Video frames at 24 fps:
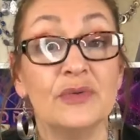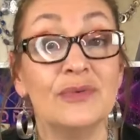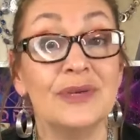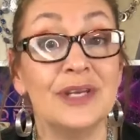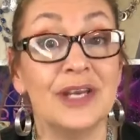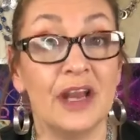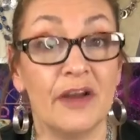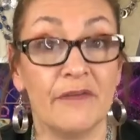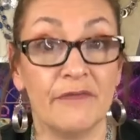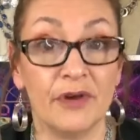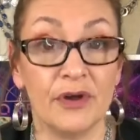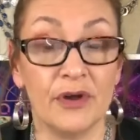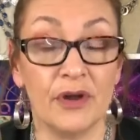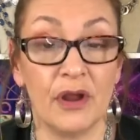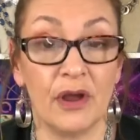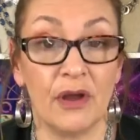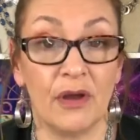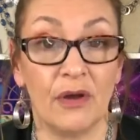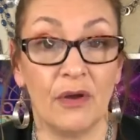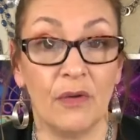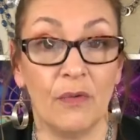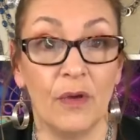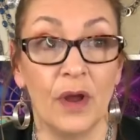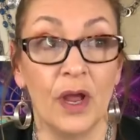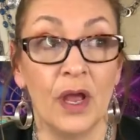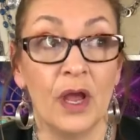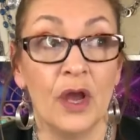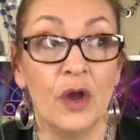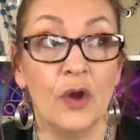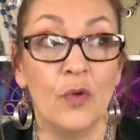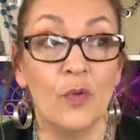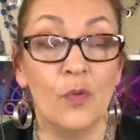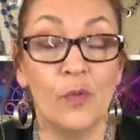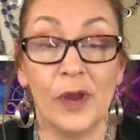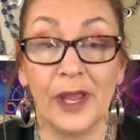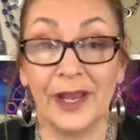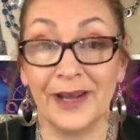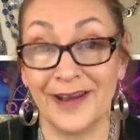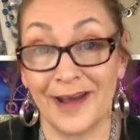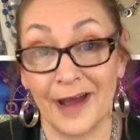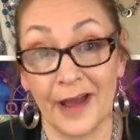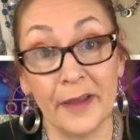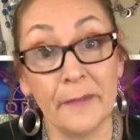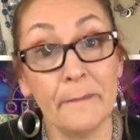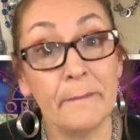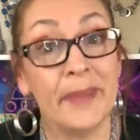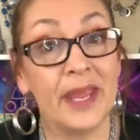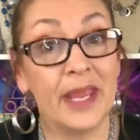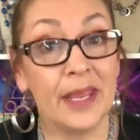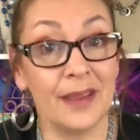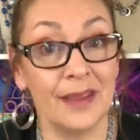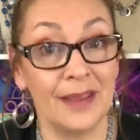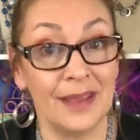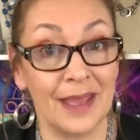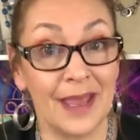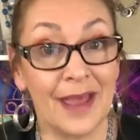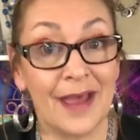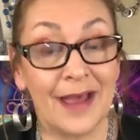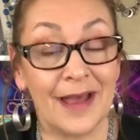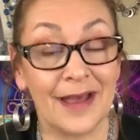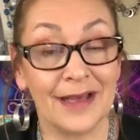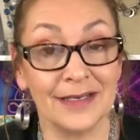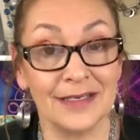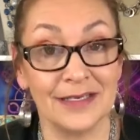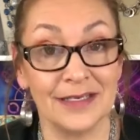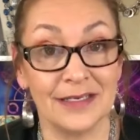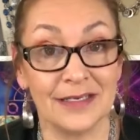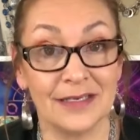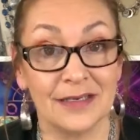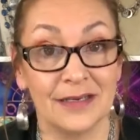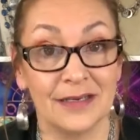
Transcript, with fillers: never know when I may get